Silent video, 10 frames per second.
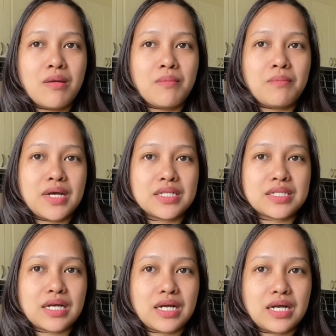But
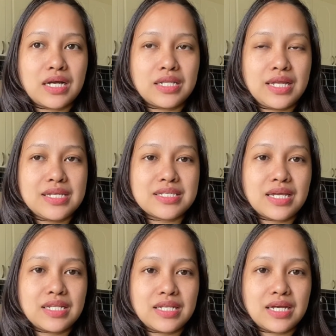they
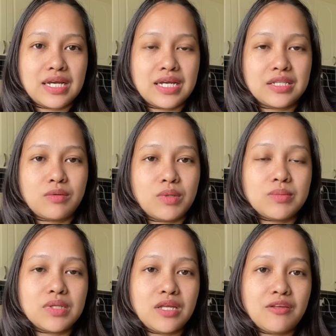said that we
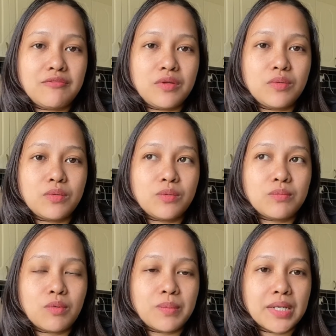will give you
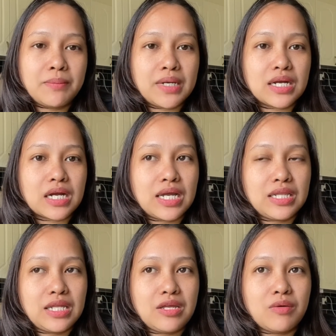mobile bank
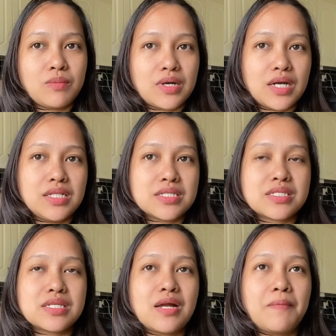ID
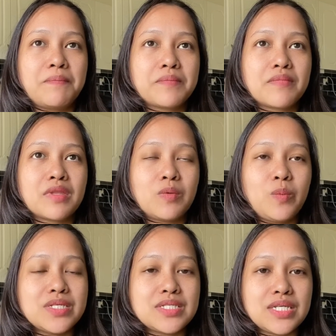once
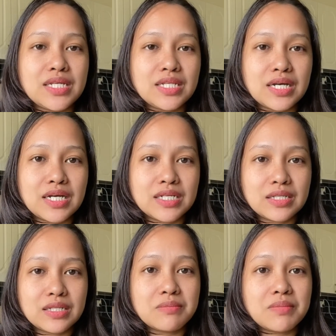we see
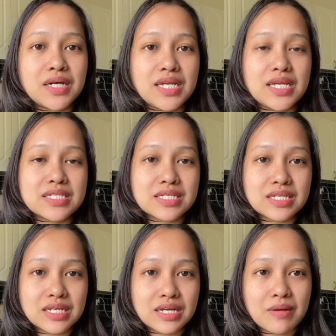that the money is
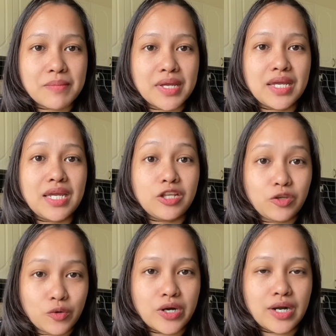coming in
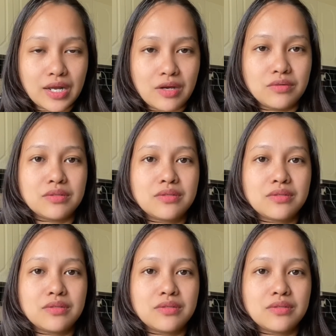your account.